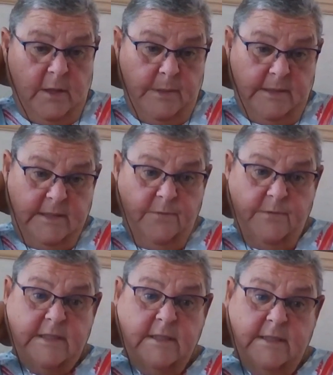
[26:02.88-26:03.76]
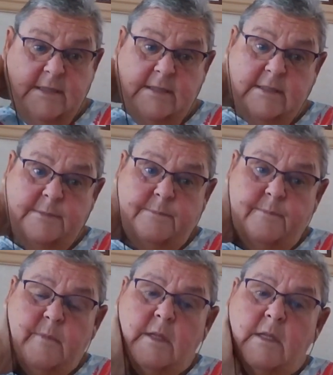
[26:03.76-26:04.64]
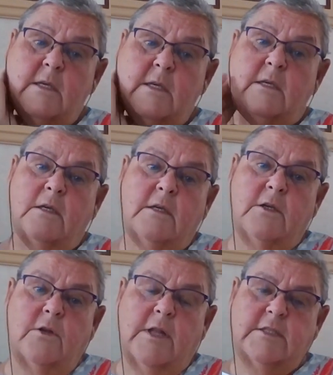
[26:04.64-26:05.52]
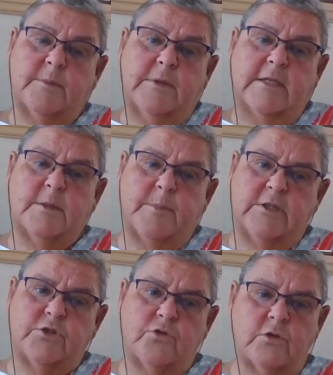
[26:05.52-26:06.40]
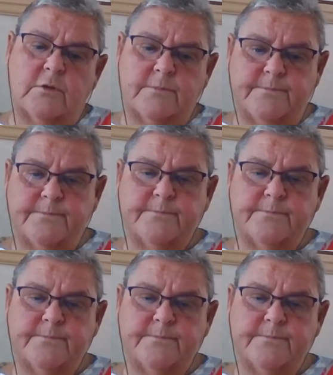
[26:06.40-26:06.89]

is the availability of facilities. That's a big struggle.